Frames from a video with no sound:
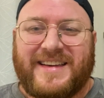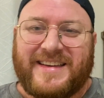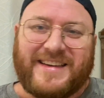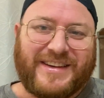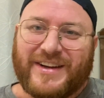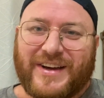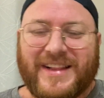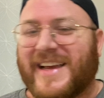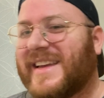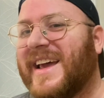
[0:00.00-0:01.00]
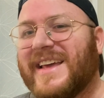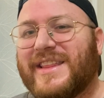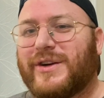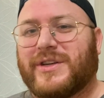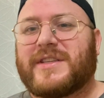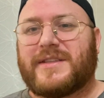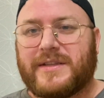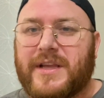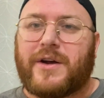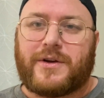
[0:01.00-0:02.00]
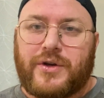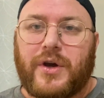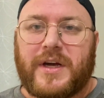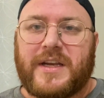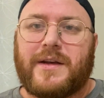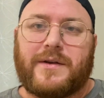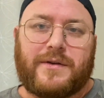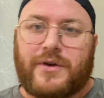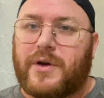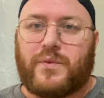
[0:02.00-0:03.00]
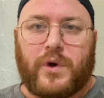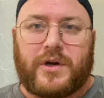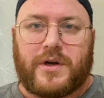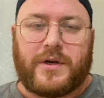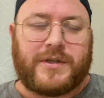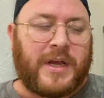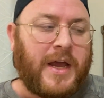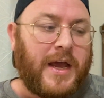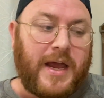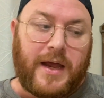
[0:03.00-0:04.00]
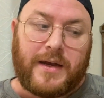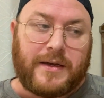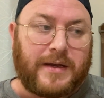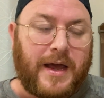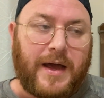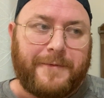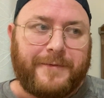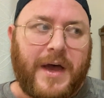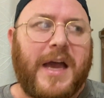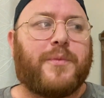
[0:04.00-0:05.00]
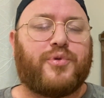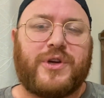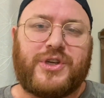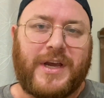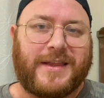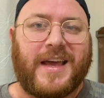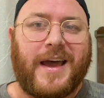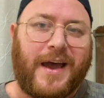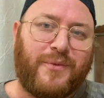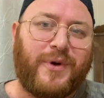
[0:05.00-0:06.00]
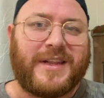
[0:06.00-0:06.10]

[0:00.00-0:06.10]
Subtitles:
You know, like, they're good workers. And I appreciate that. I would